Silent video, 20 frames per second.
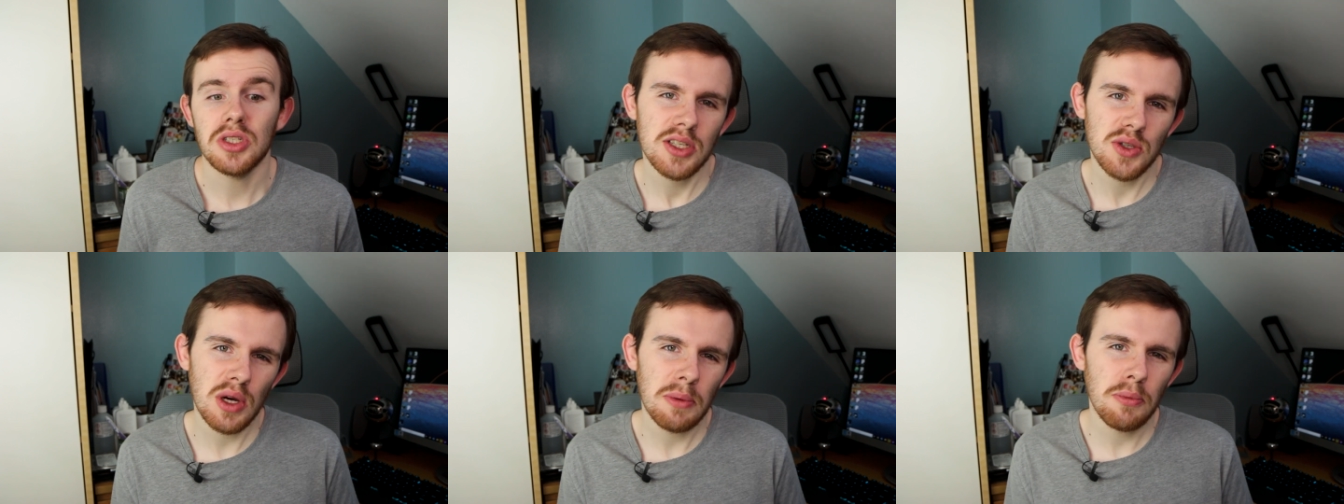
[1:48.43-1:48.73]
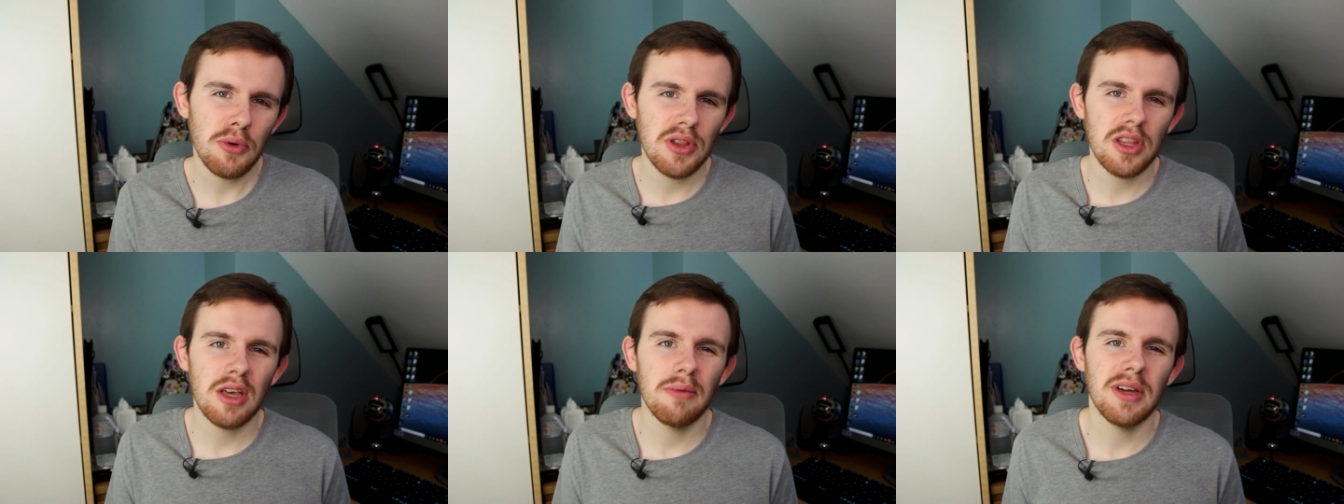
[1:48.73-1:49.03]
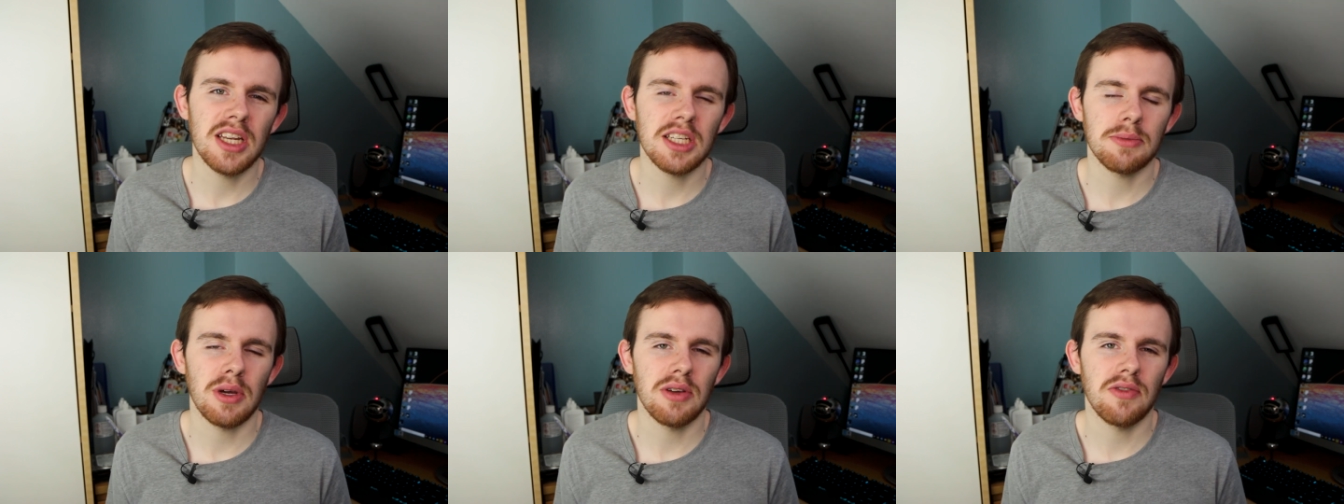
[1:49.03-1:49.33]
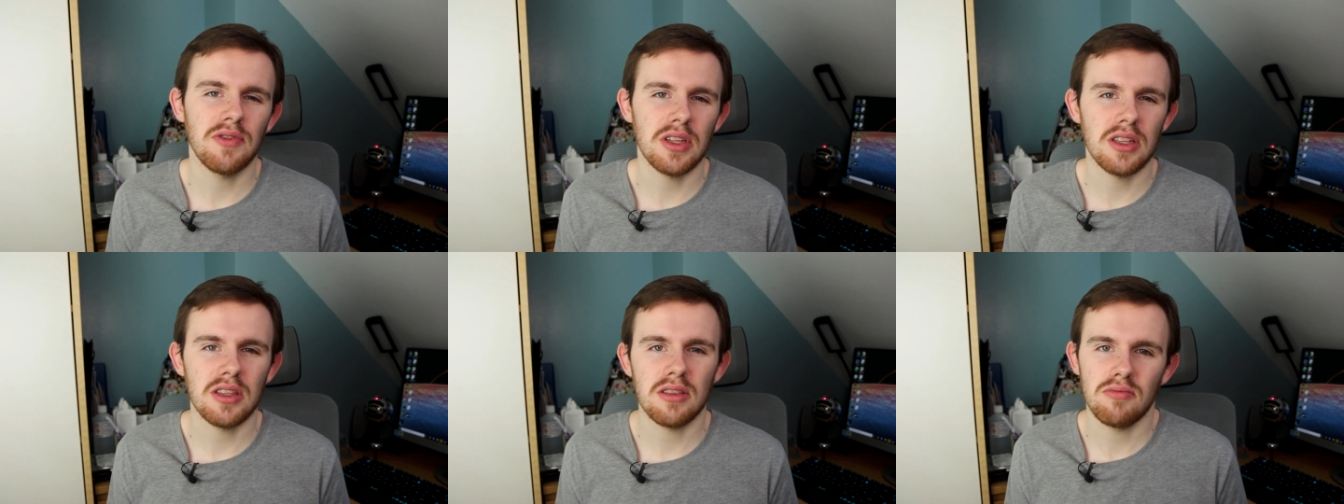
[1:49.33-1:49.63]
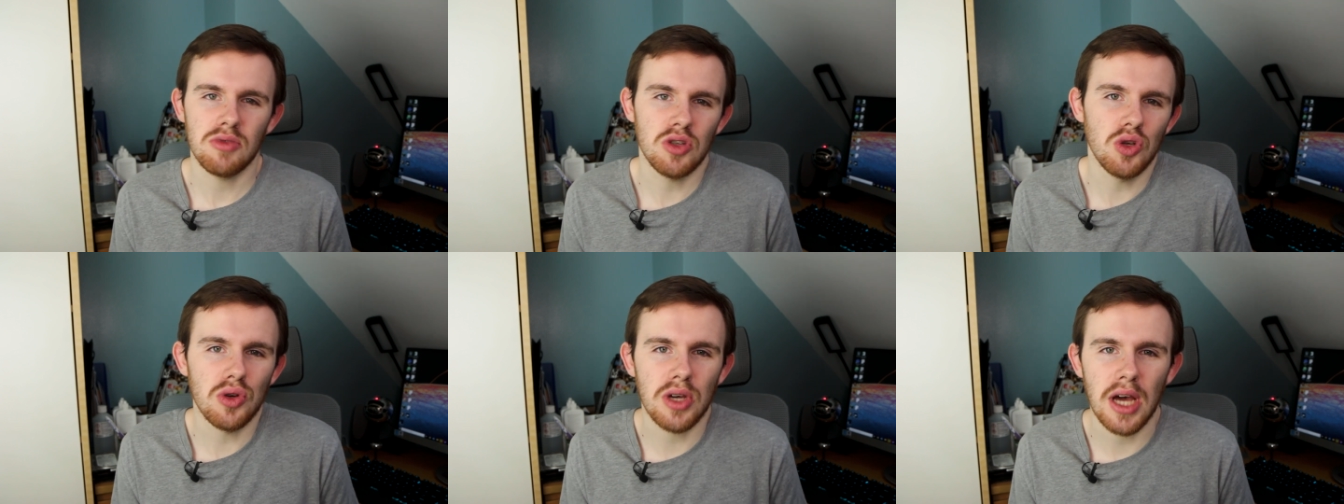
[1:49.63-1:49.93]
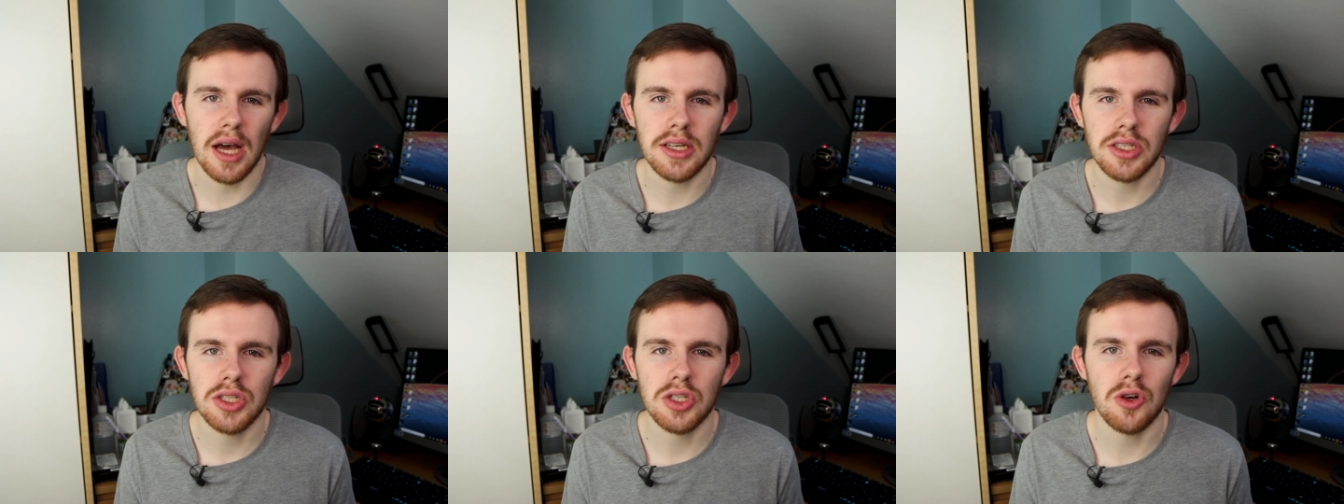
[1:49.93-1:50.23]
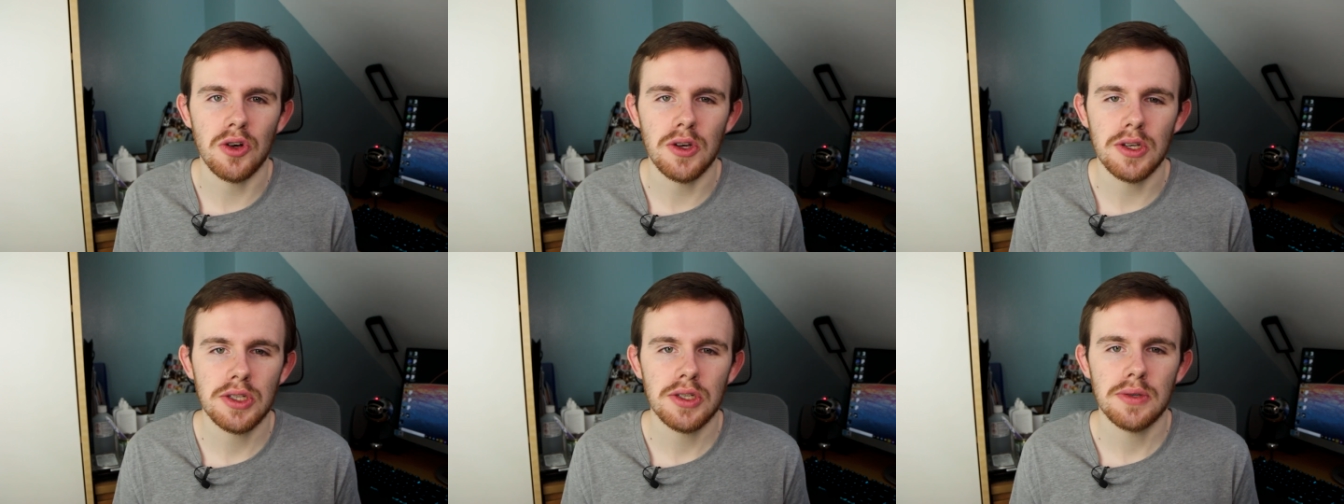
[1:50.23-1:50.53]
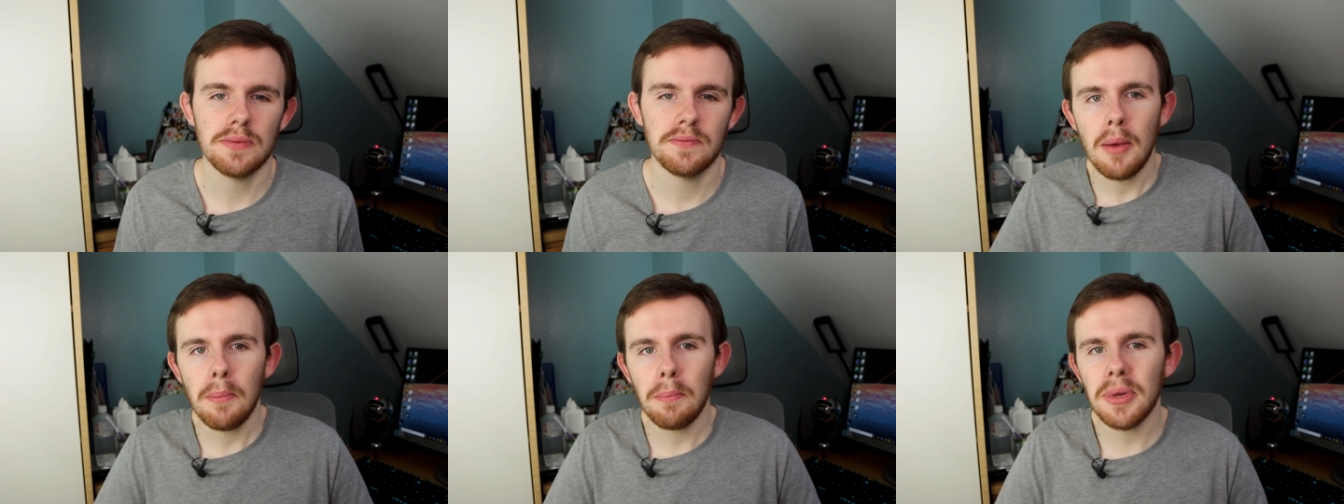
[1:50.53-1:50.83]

so I put them in as my fifth UCAS choice.